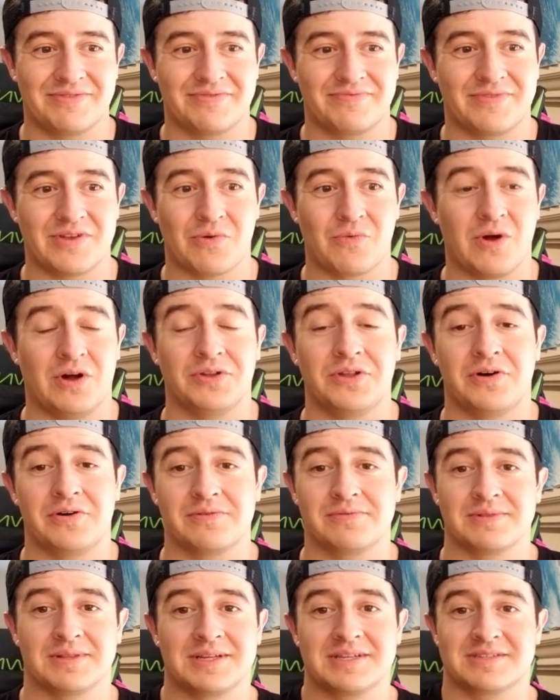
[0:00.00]
they're well
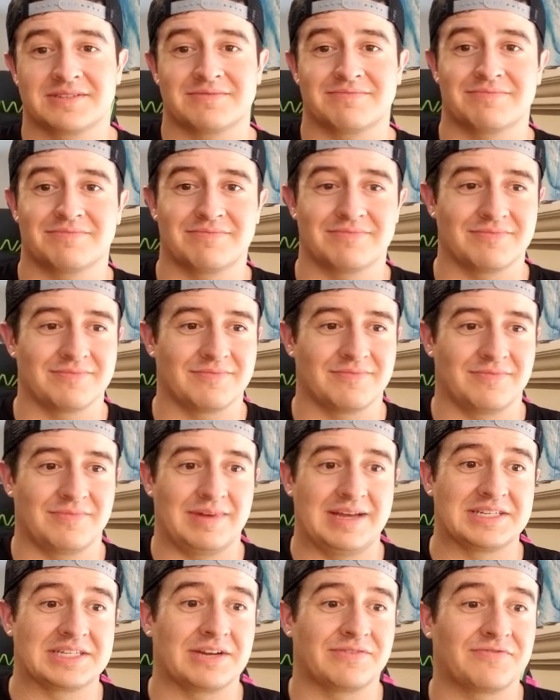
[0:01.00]
known, at least
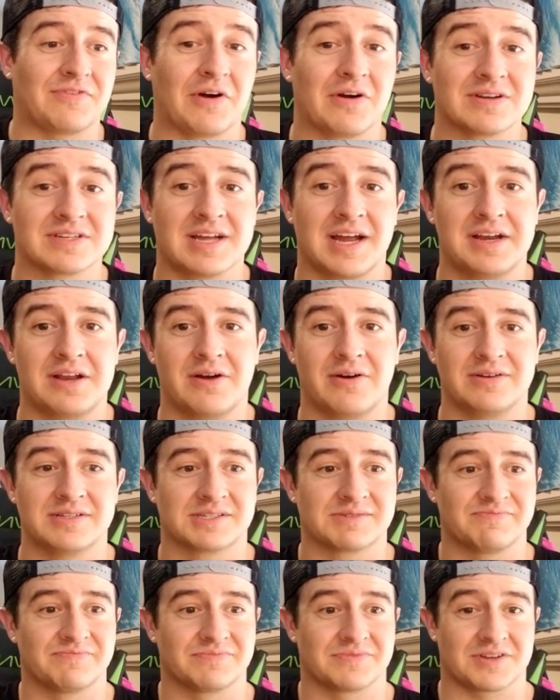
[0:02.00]
as far as I know,
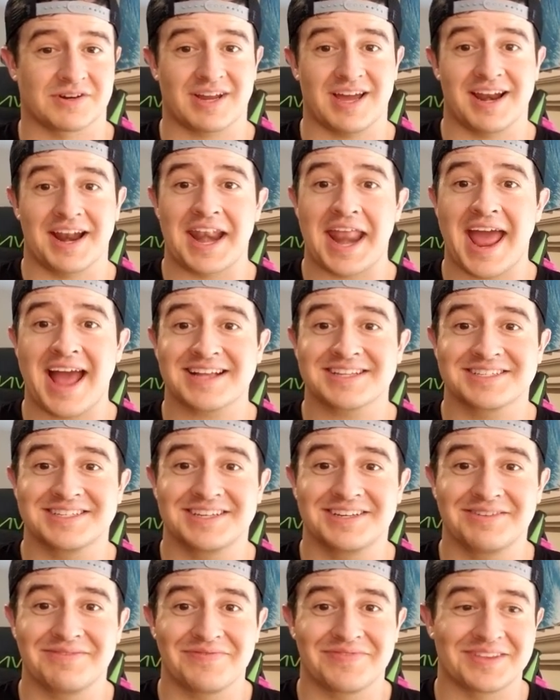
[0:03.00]
is they're kind of
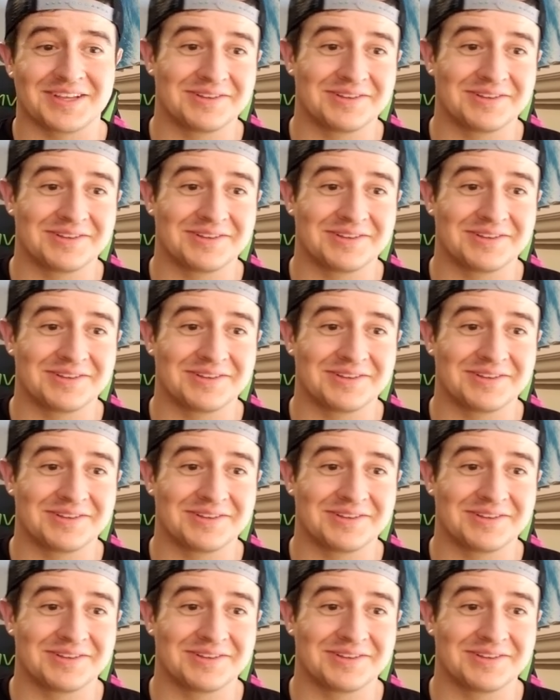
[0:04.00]
nasty,